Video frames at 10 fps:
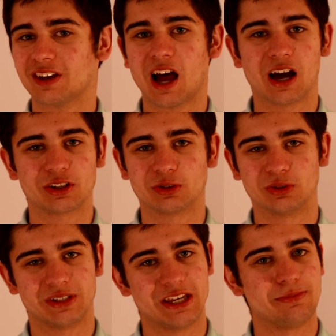
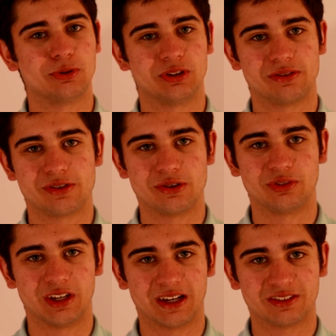hardcore keyboard
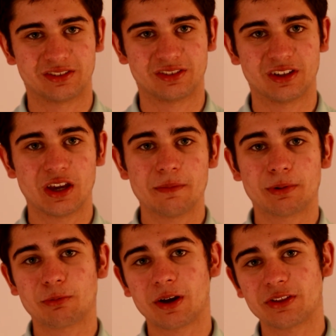enthusiasts,
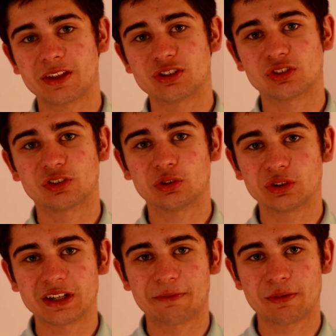but rather they're just
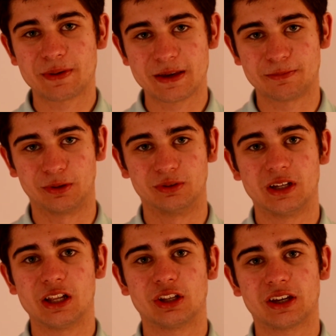ordinary people
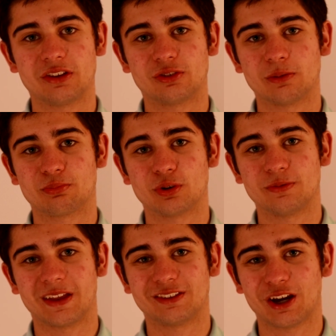looking to
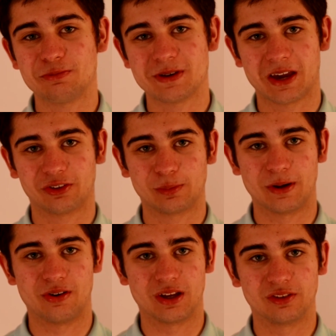improve their typing
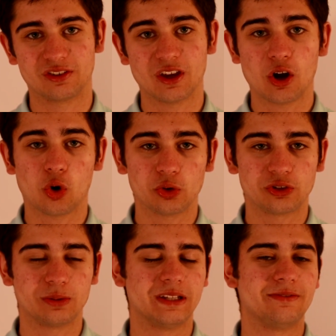experience or
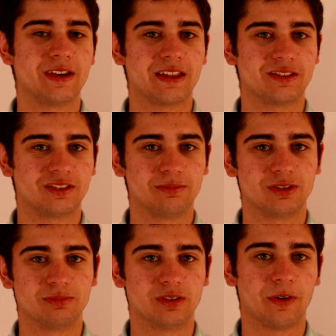to alleviate the
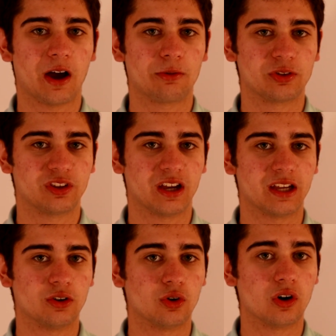symptoms of
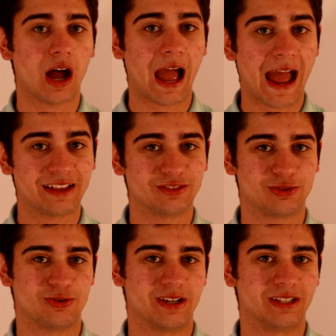RSI or hand
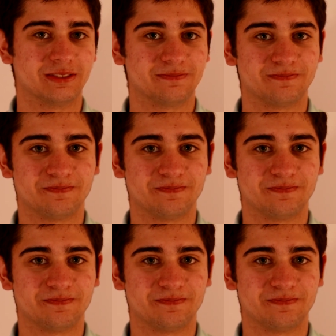strain.